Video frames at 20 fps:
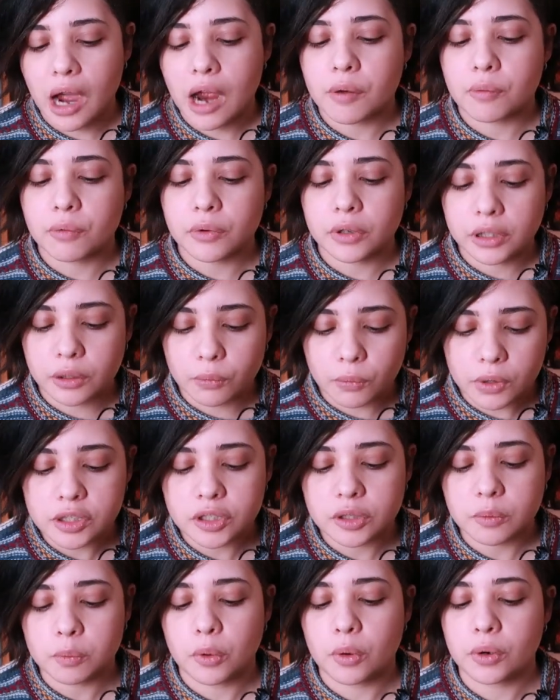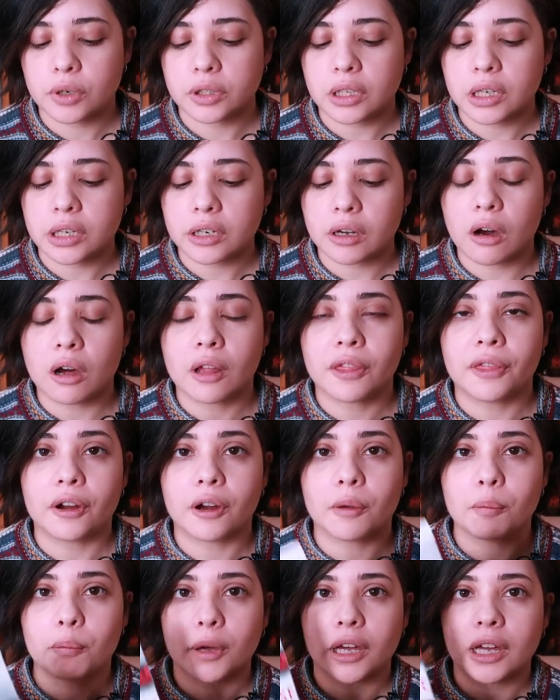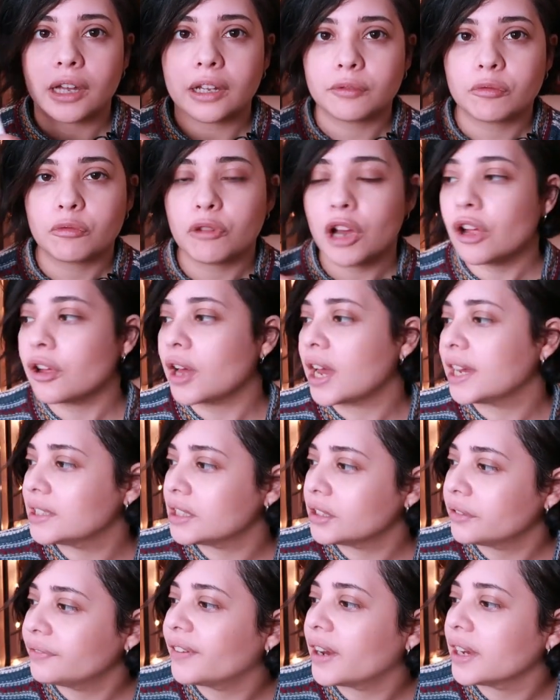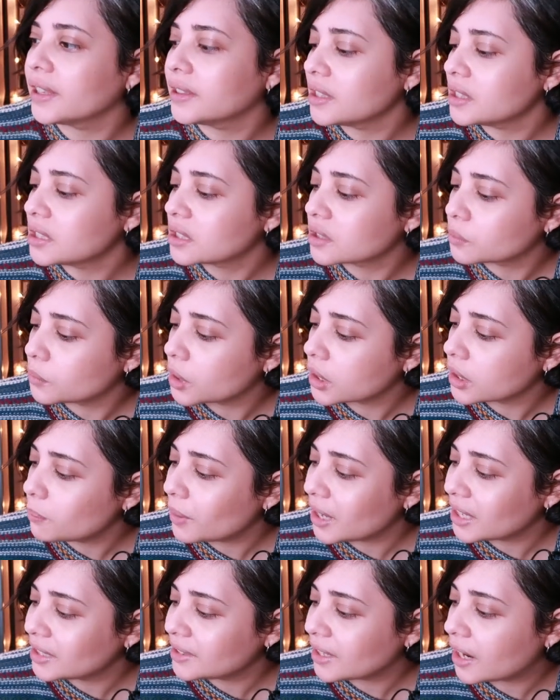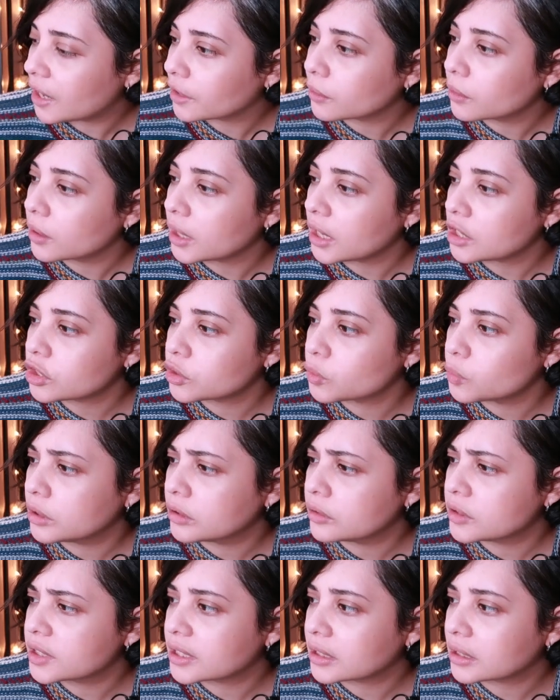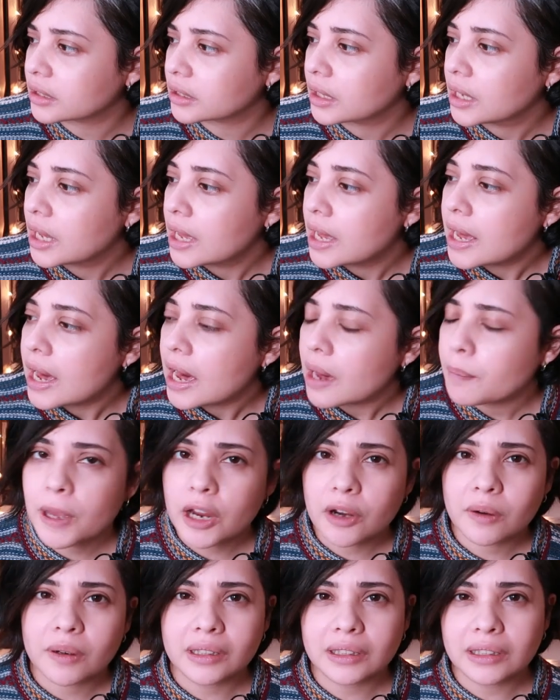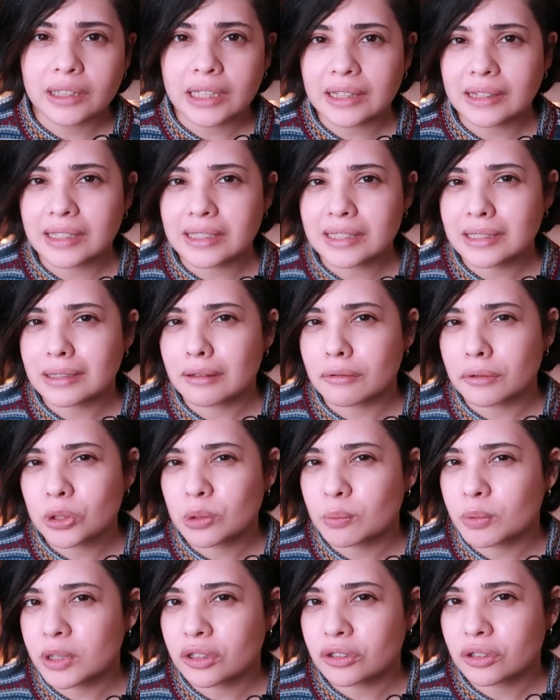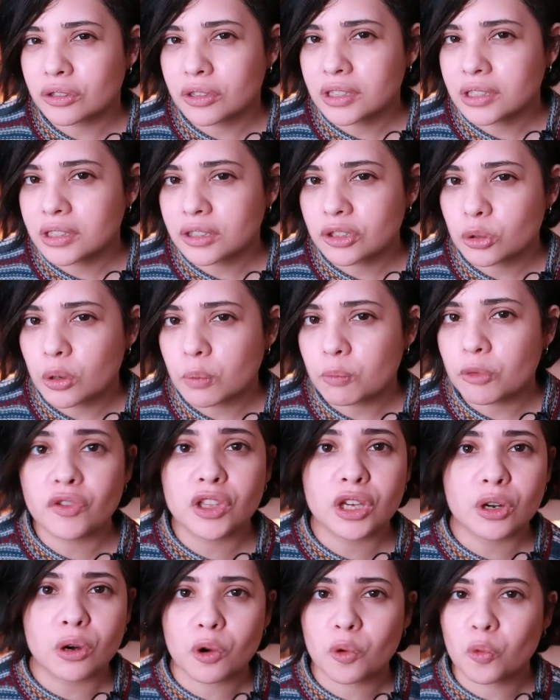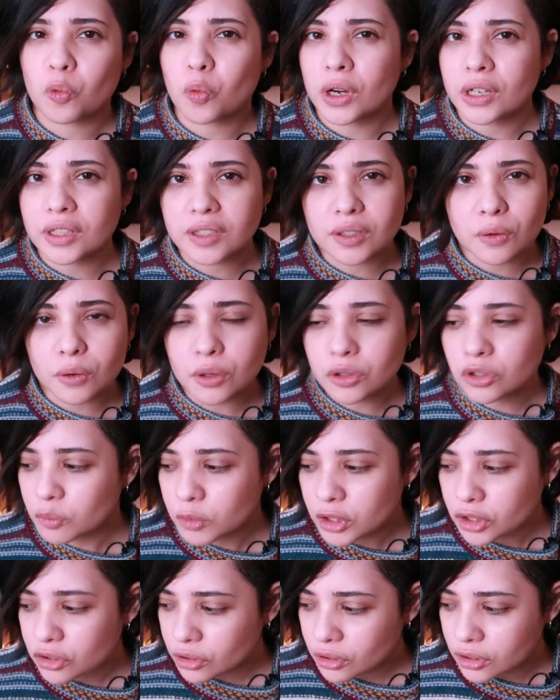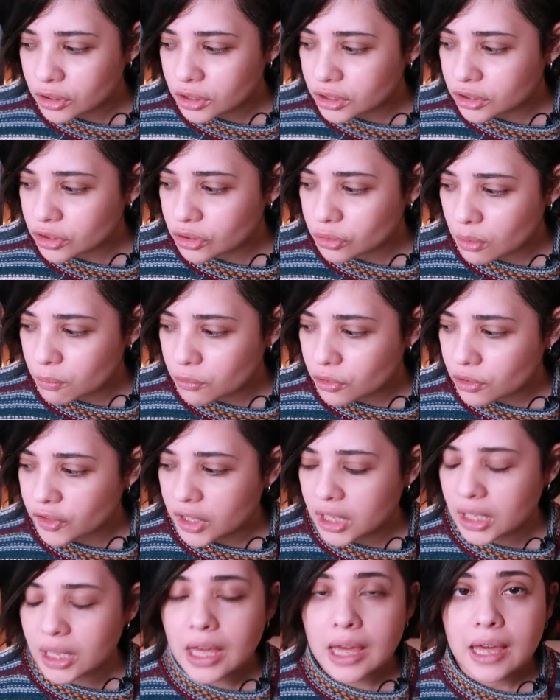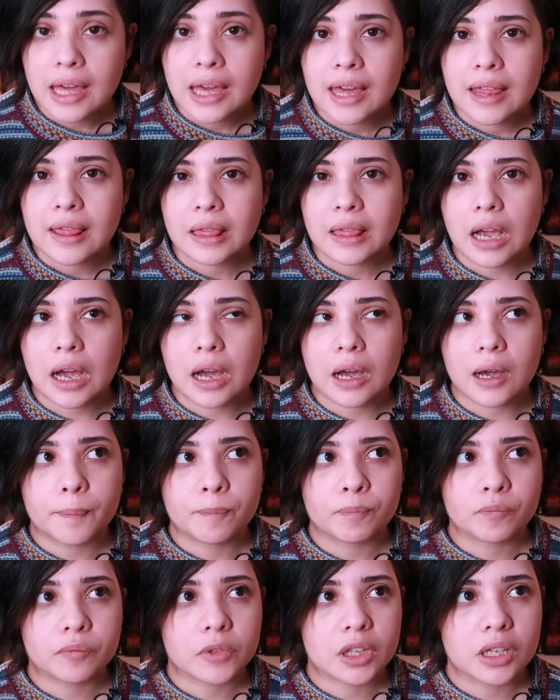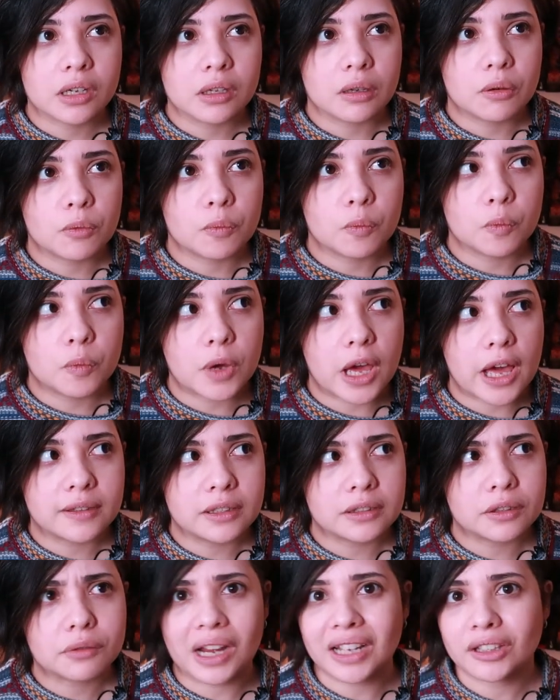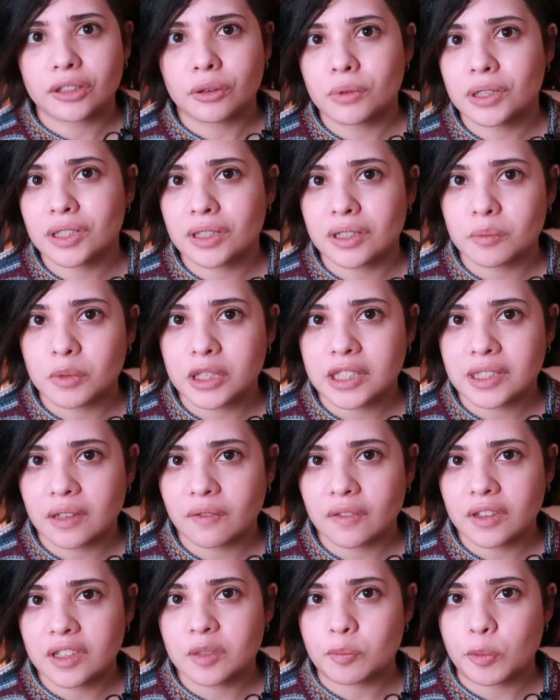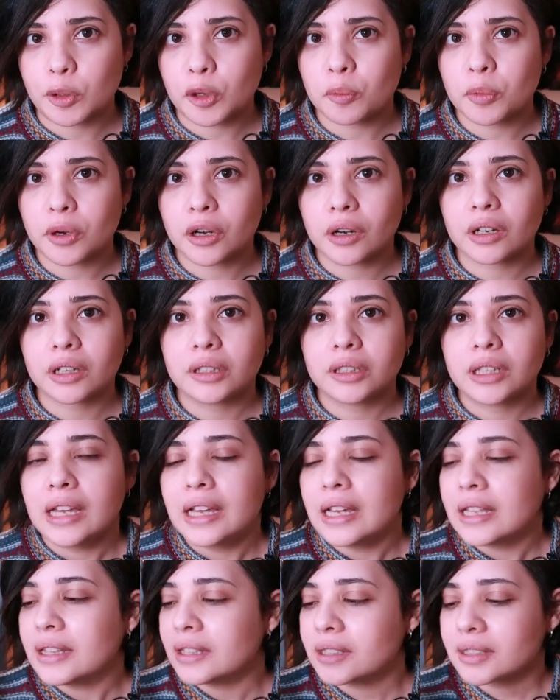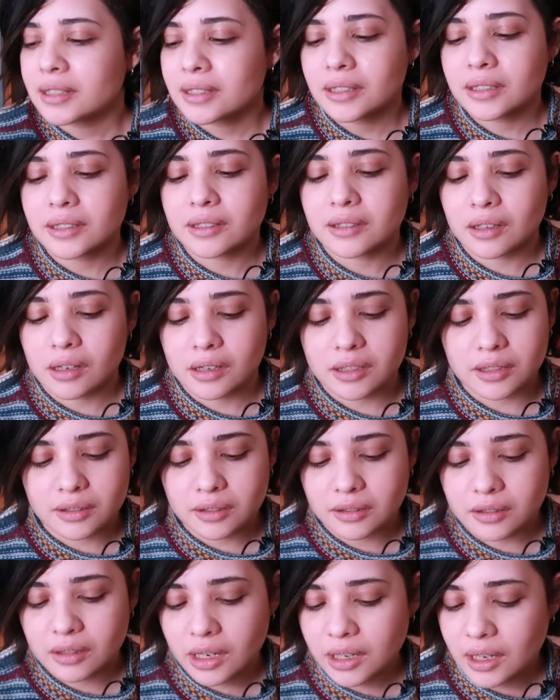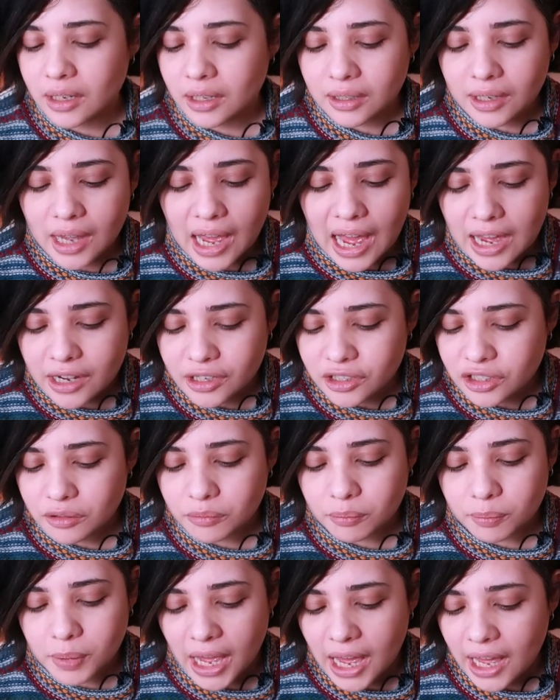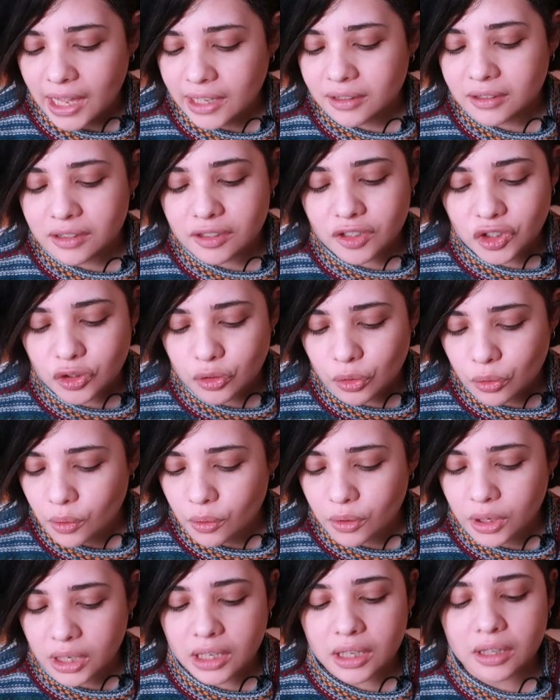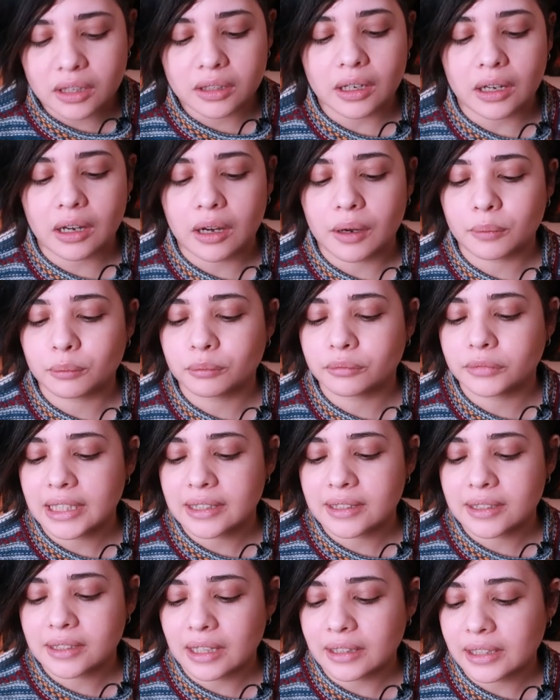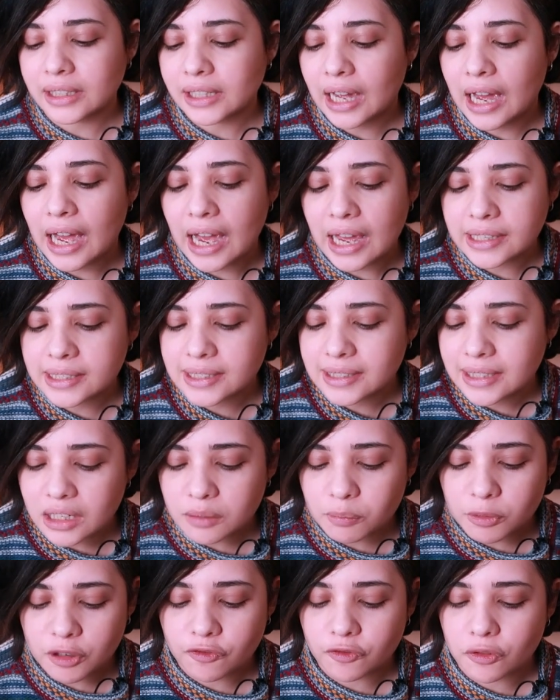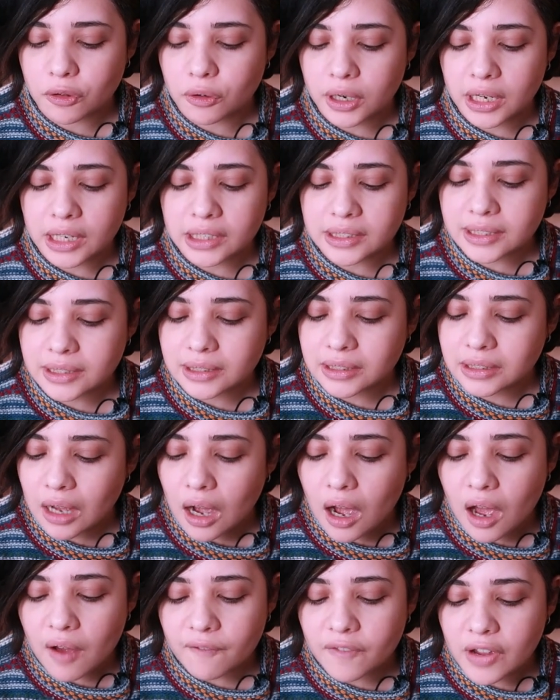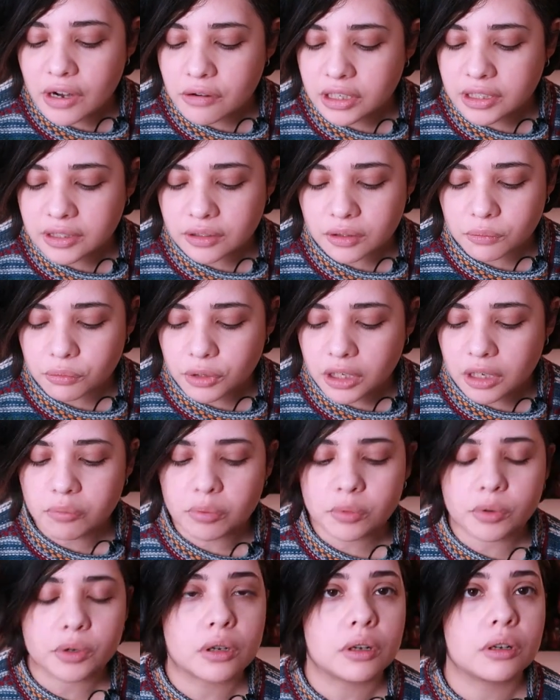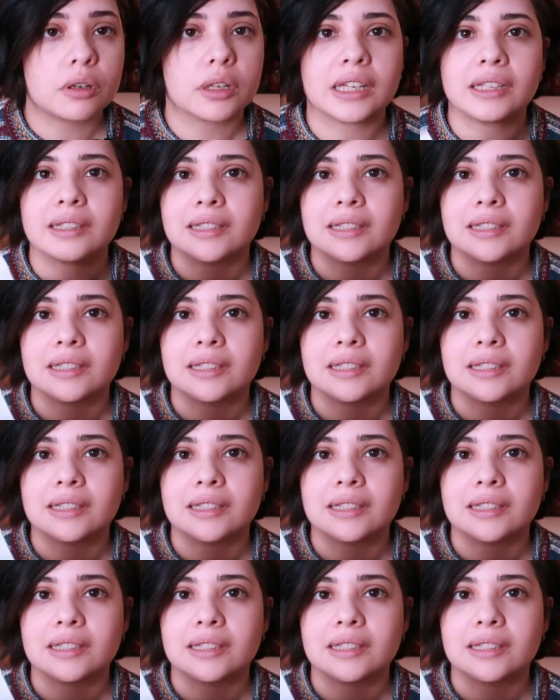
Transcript: I really want to support that author. But, well, I did find this one by Daniel H. Wilson. Apparently, this is going to be turned into a movie, or was going to be turned into a movie. And the director was going to be Steven Spielberg. This is just like an action-packed story. It's like I said it before, it's not very cerebral.